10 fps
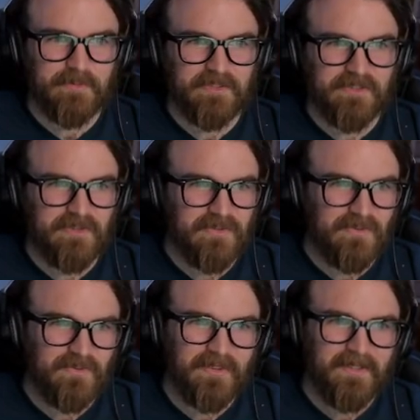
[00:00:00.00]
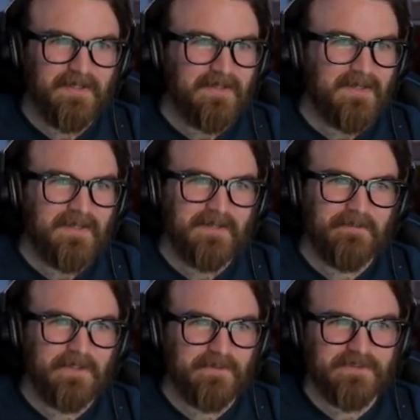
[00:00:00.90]
to and if
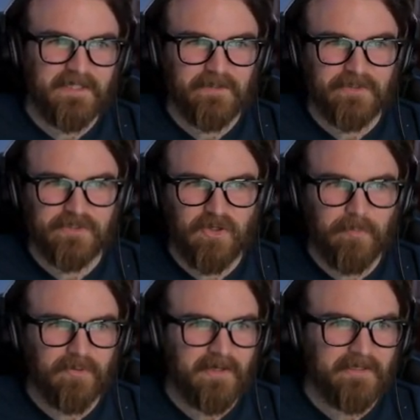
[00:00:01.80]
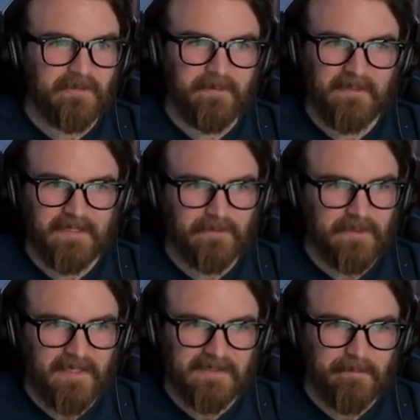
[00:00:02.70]
you don't set your scope right you'll be like
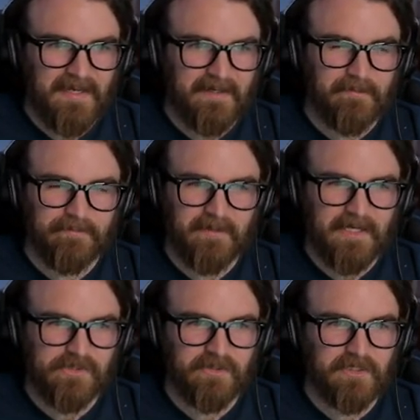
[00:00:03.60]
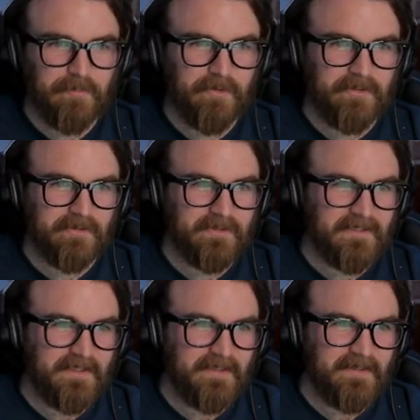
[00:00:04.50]
looking at the back of a flashlight you put on your
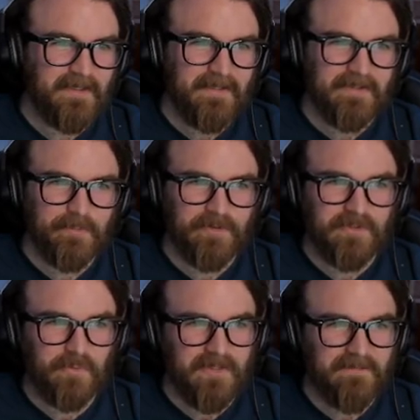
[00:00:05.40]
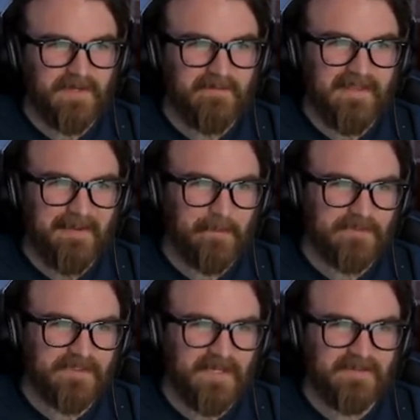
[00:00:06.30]
gun there's more than 25 ammo
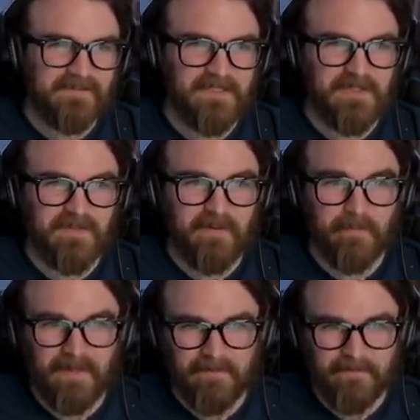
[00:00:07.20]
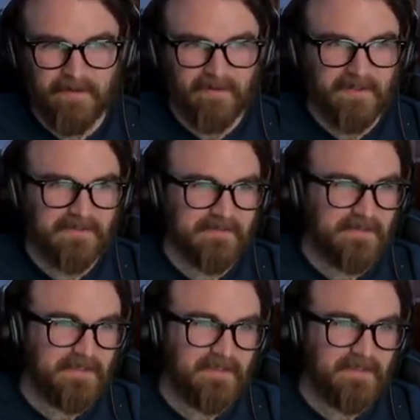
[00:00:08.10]
sizes each of them have variants like